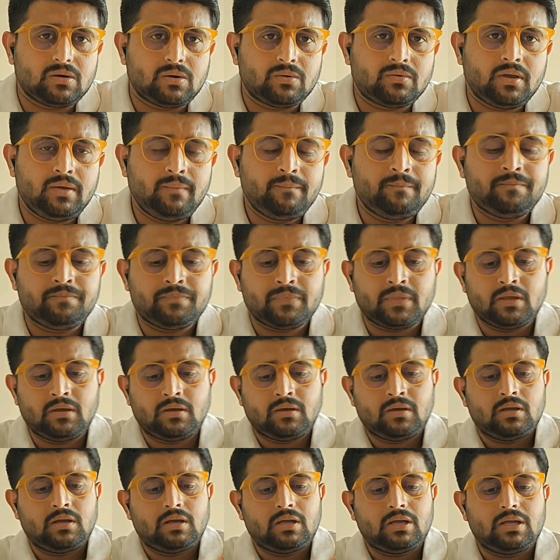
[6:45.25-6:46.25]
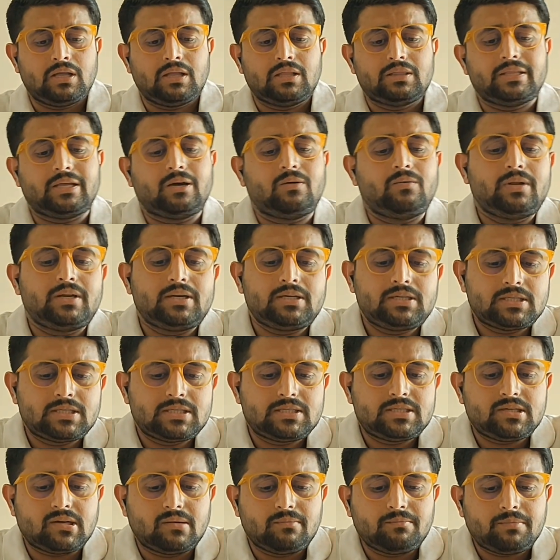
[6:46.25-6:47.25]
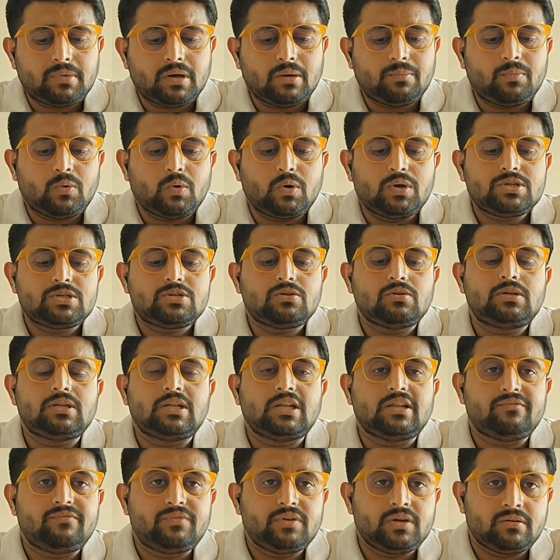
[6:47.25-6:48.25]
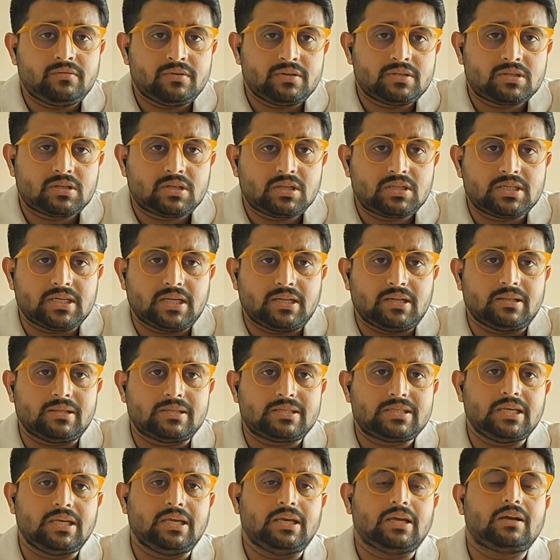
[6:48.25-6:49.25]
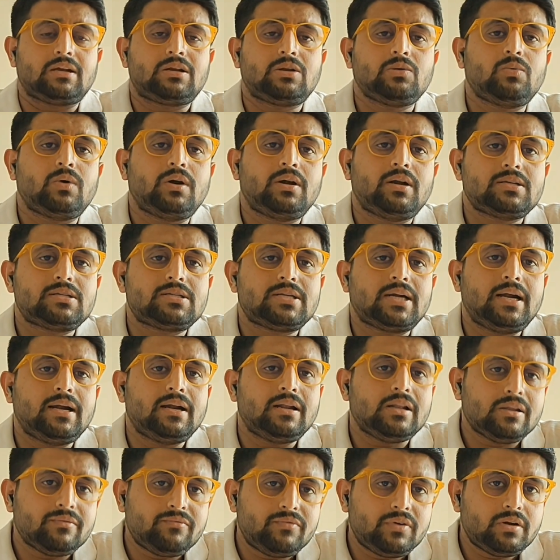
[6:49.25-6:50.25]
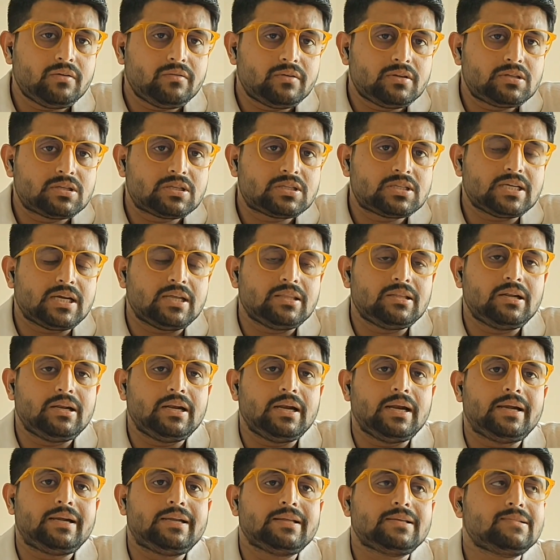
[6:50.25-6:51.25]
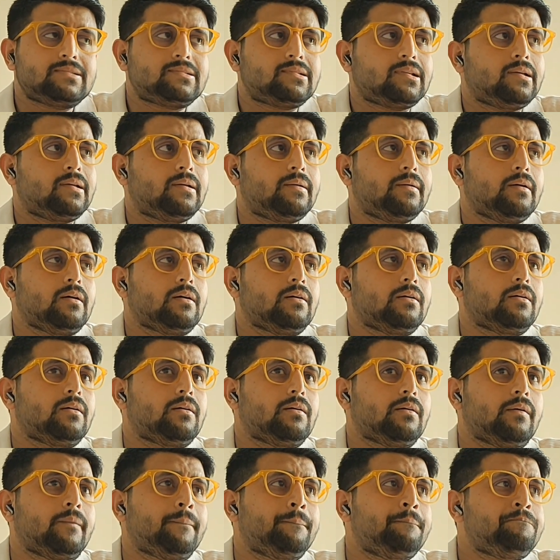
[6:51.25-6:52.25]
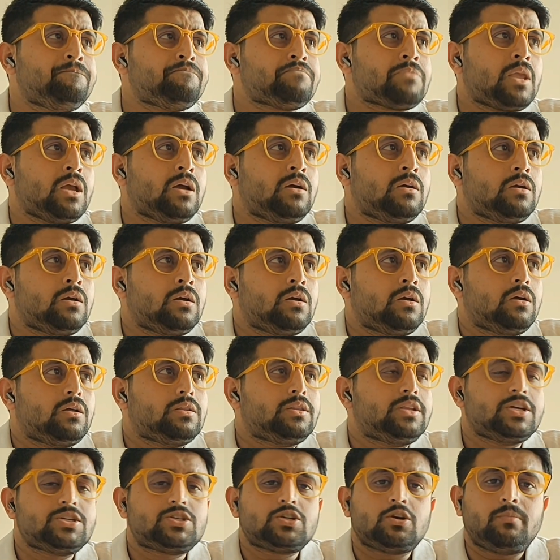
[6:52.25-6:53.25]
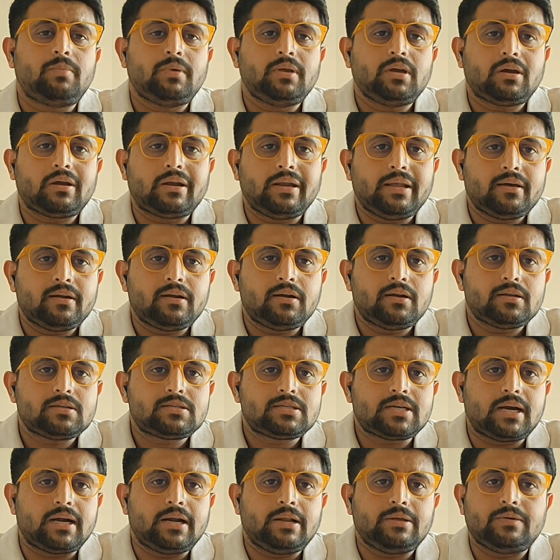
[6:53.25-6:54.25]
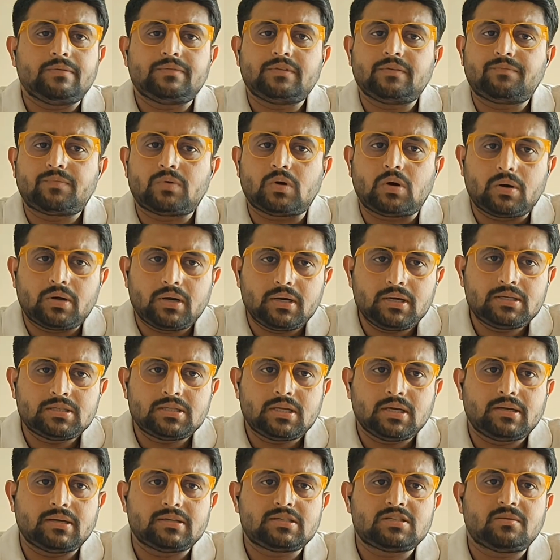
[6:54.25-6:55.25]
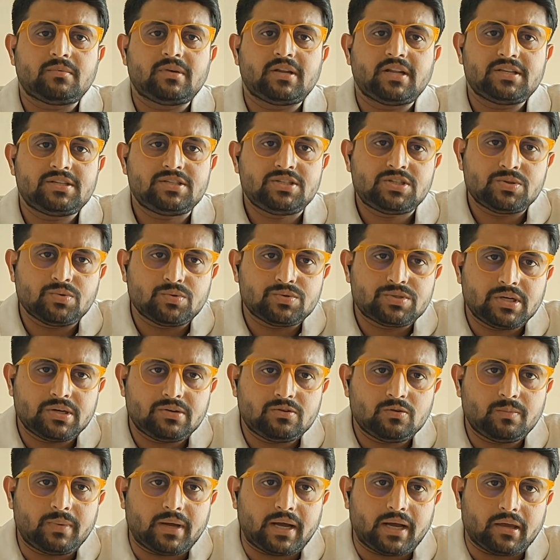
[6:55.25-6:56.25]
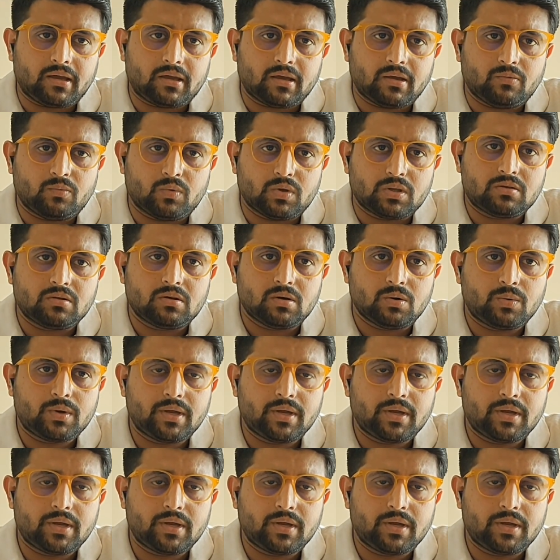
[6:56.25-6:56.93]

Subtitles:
Okay, now let's jump upon to delivery risk channel. See, to understand delivery risk channel, it is there should be a clear understanding of the products customer has chosen to banking with.